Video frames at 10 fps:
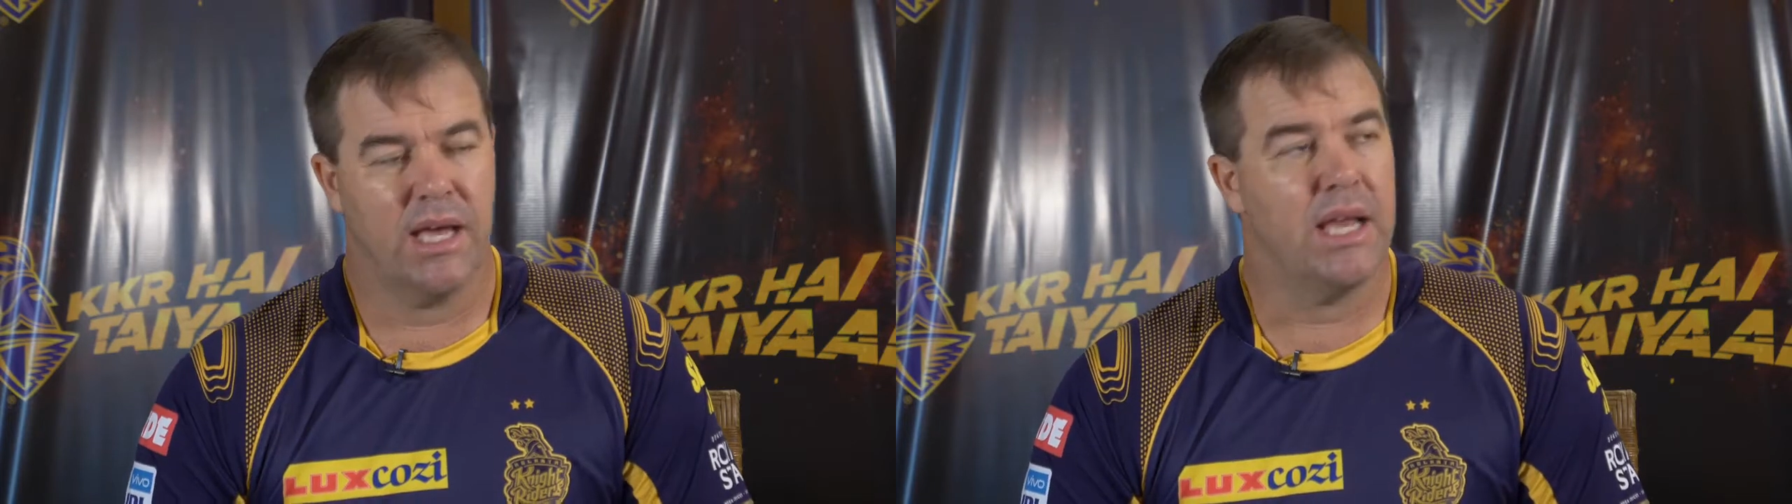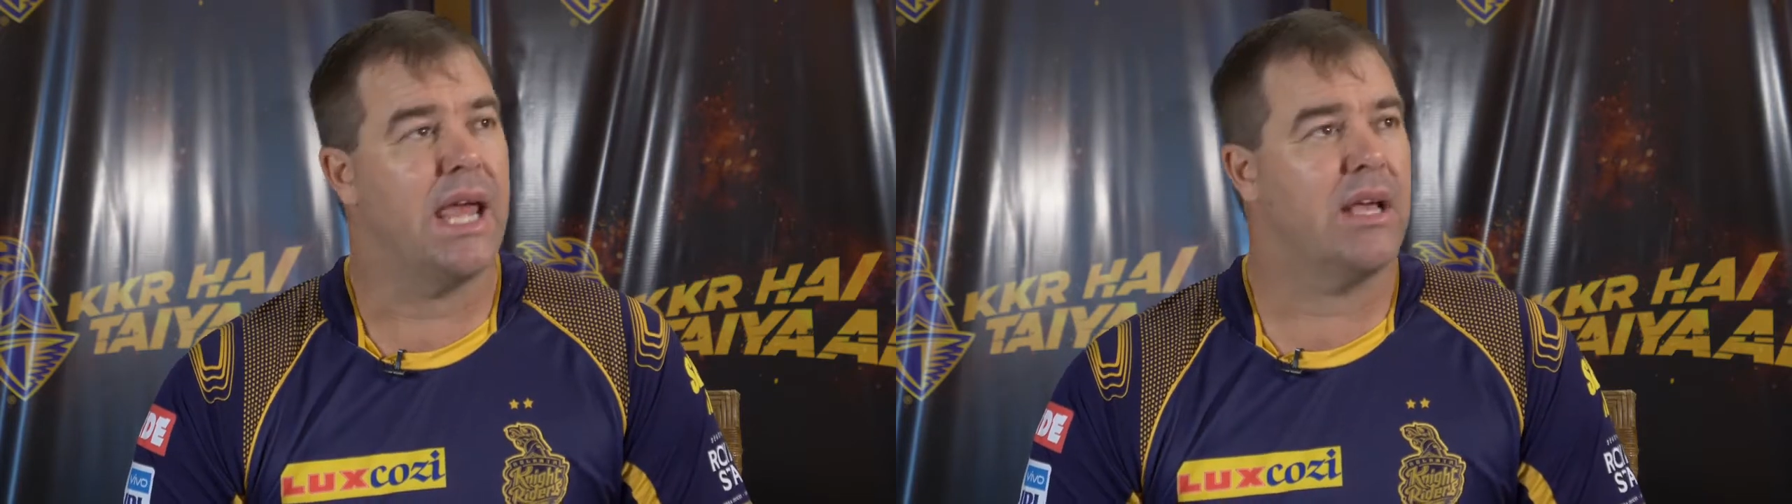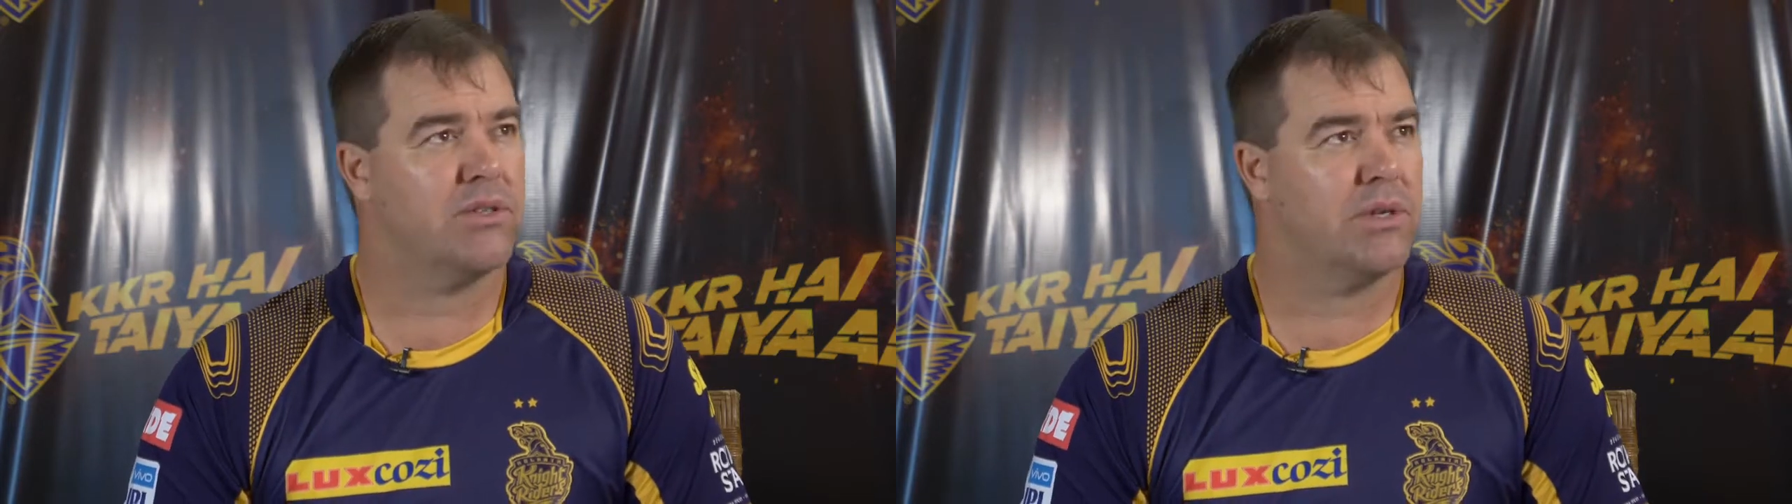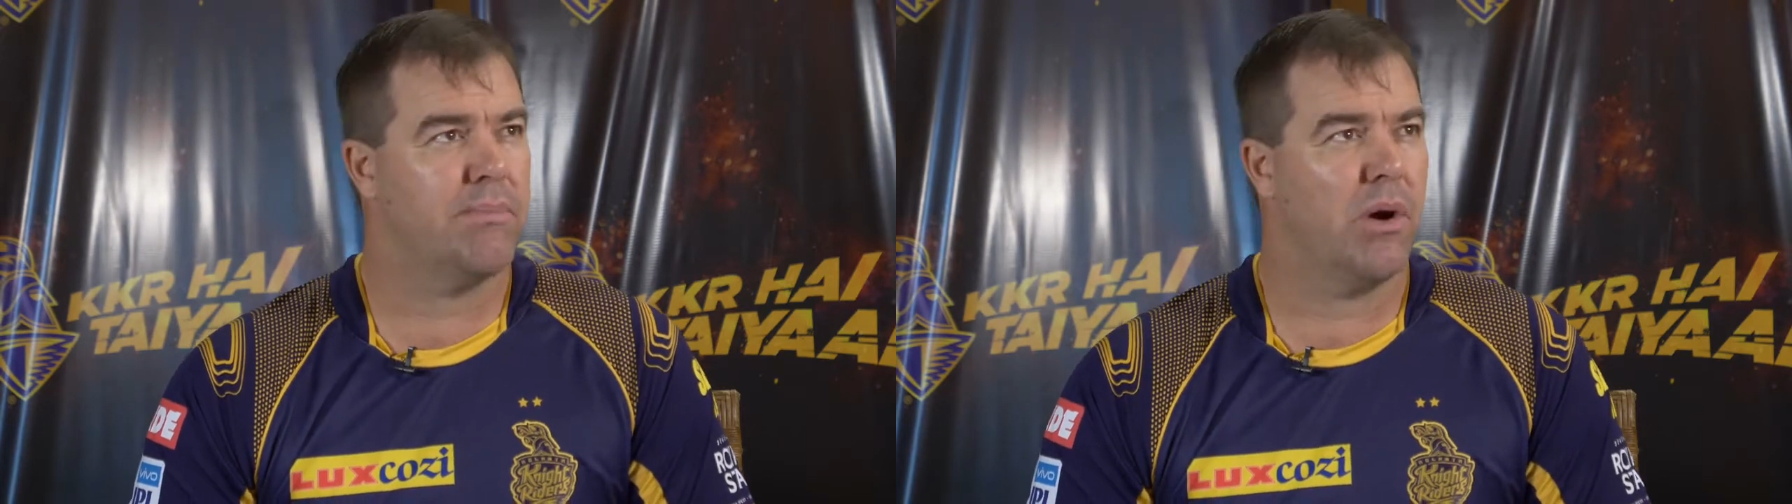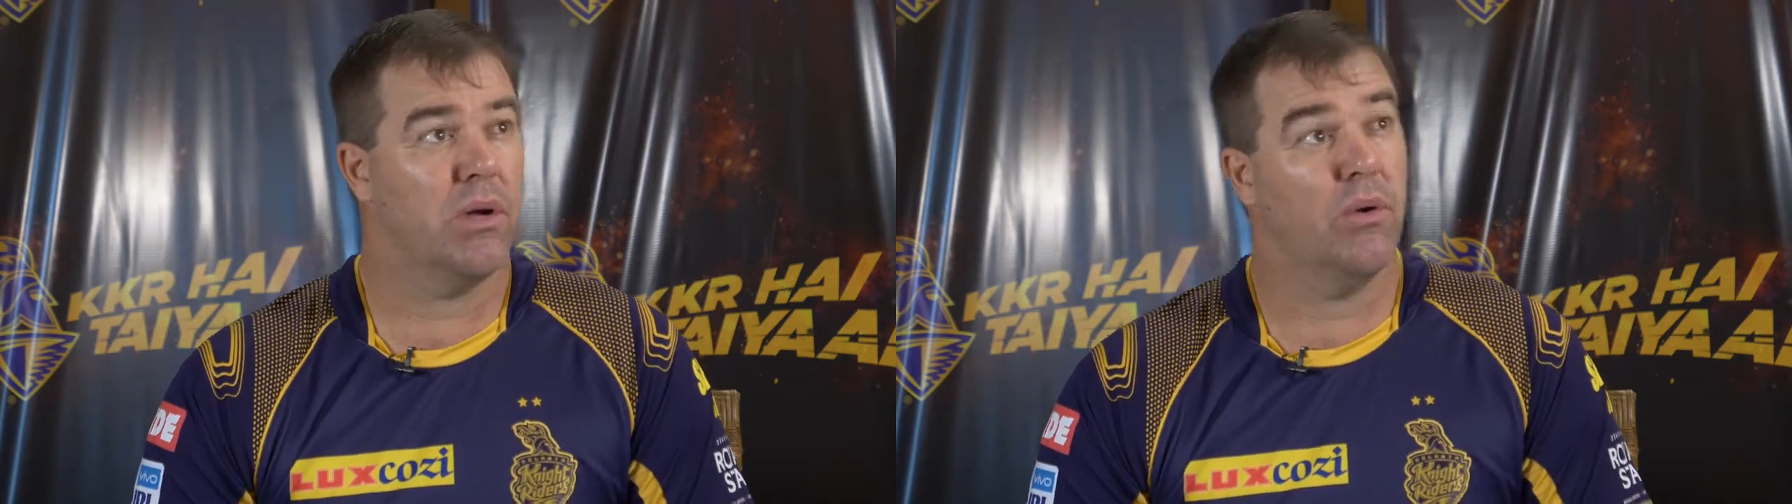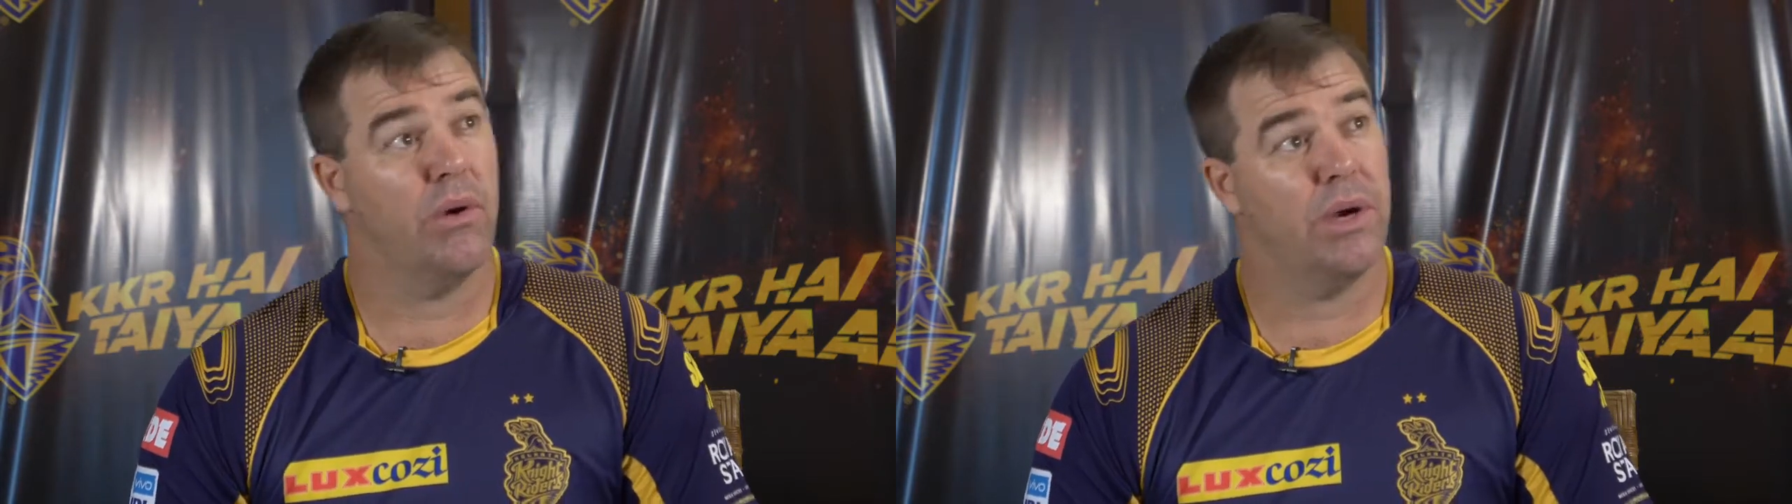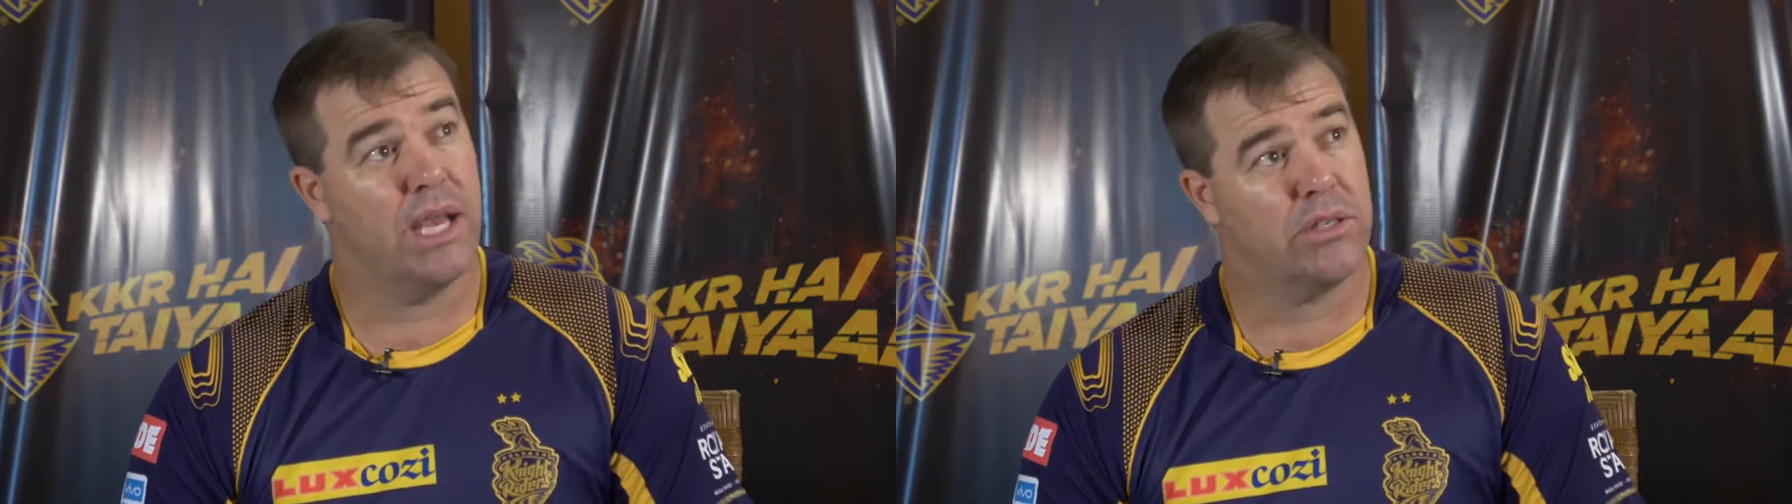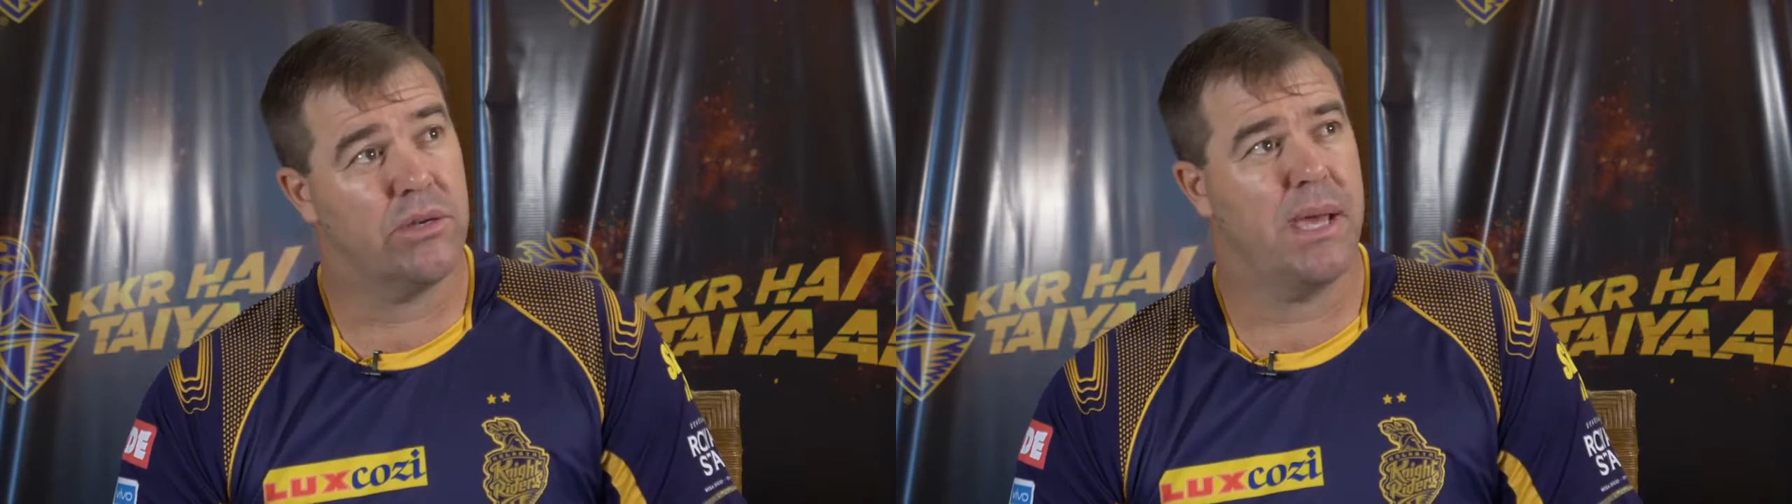an extra bowler or an
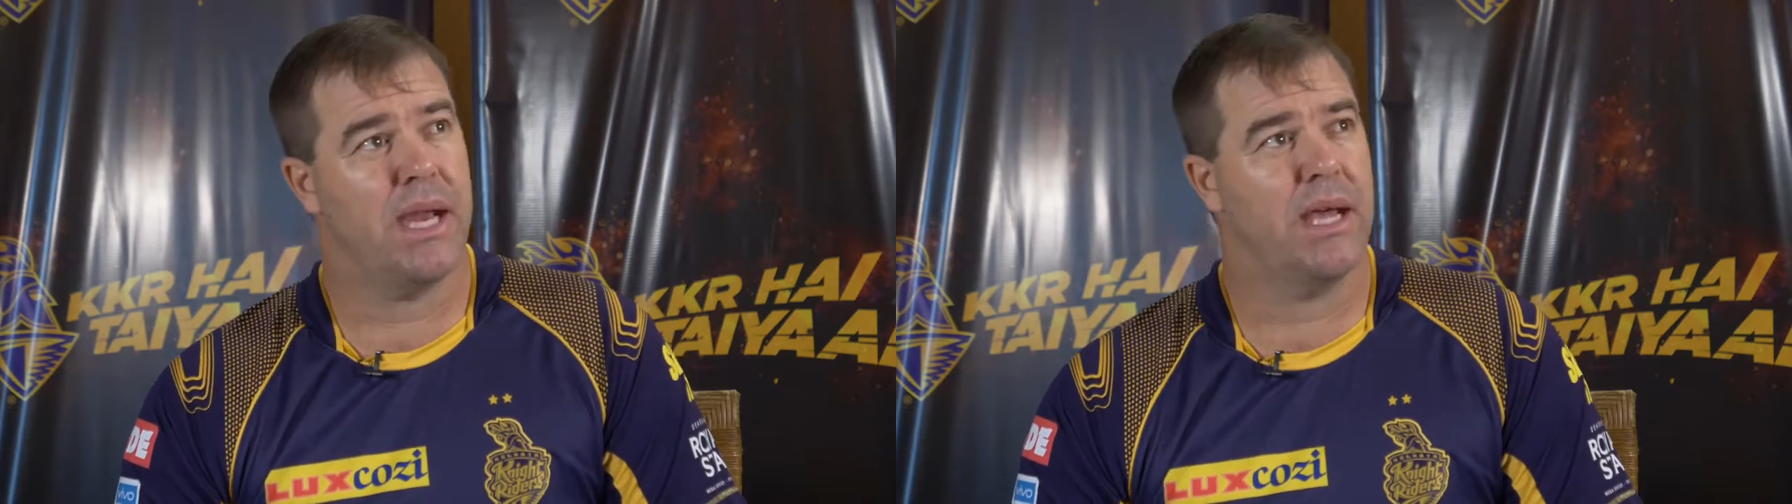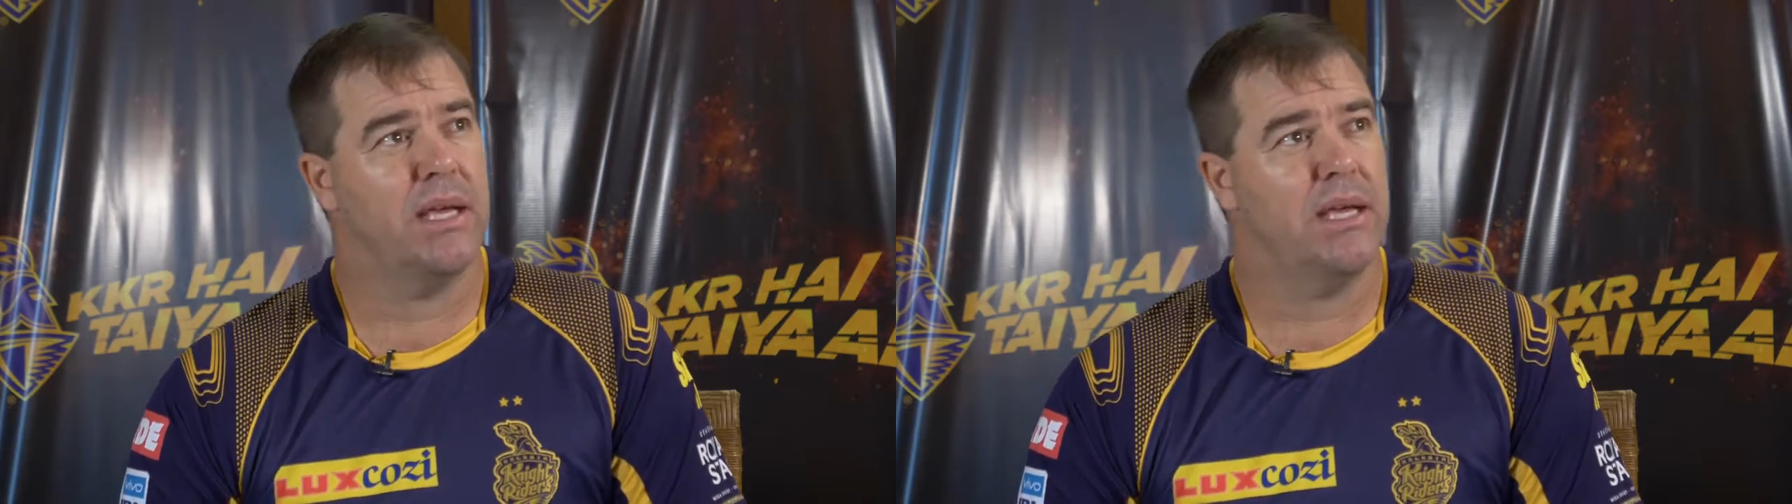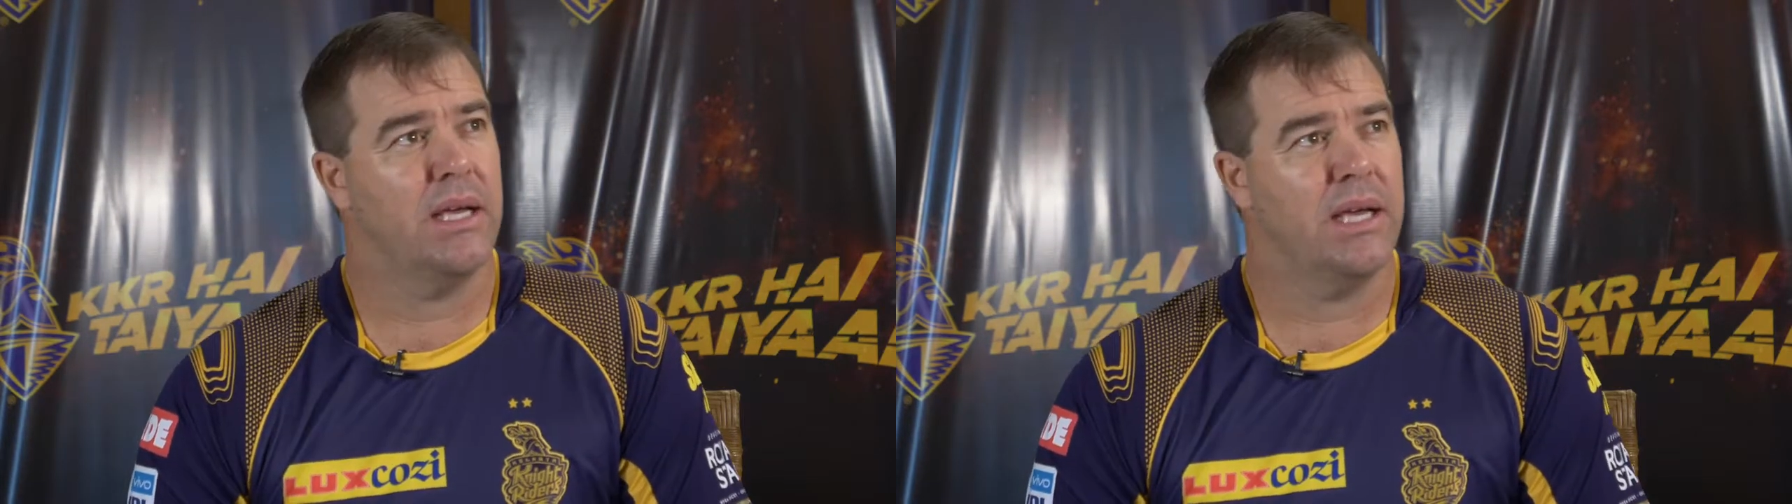extra batter